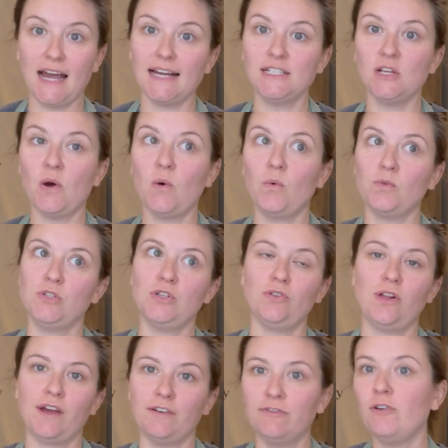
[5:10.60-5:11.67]
don't do
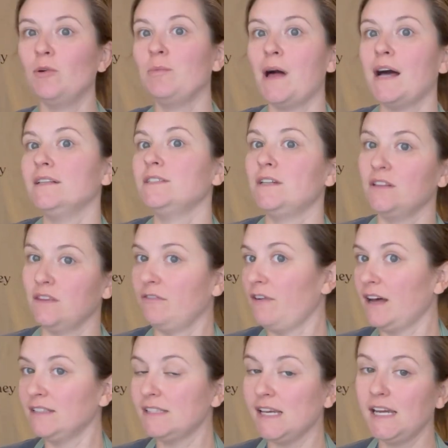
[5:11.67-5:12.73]
like full blast on the
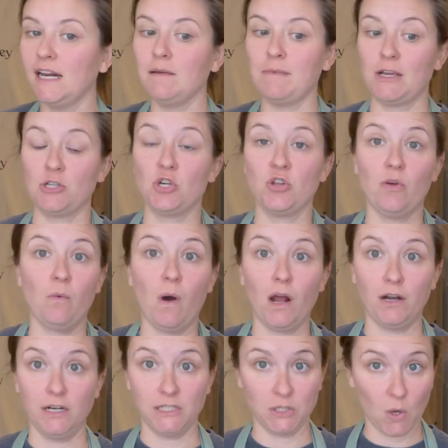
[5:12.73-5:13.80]
faucet, and I make sure the
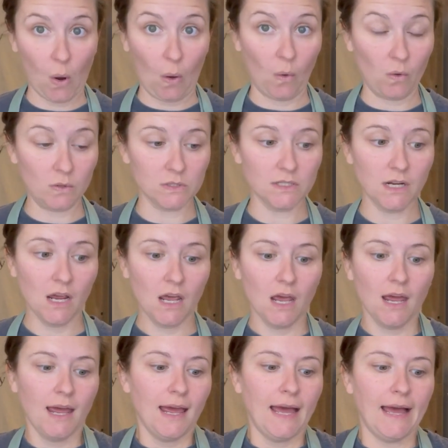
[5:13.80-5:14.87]
water is cold
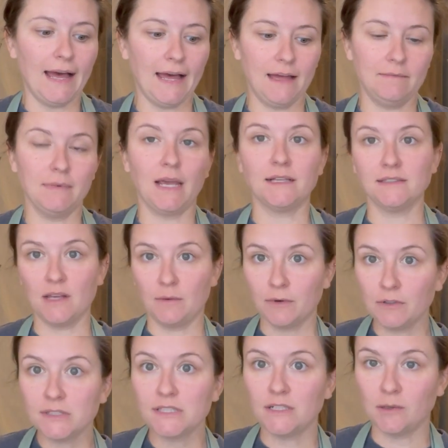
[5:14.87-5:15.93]
because there
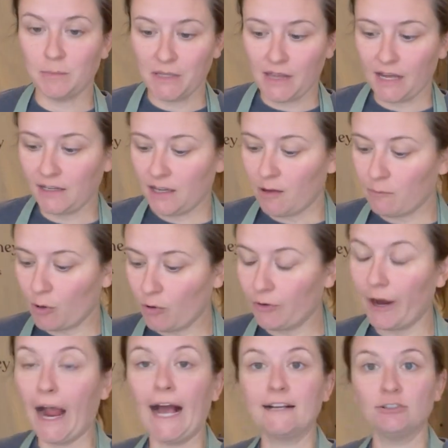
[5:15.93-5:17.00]
will still be that chemical
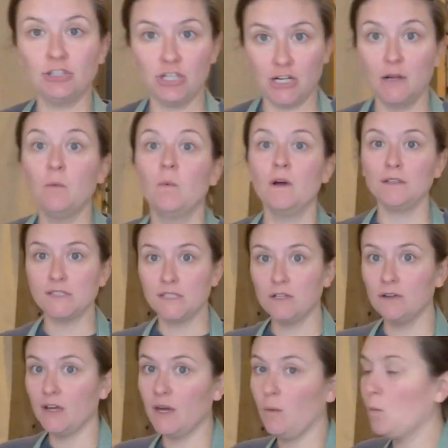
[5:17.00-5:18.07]
reaction. It will still get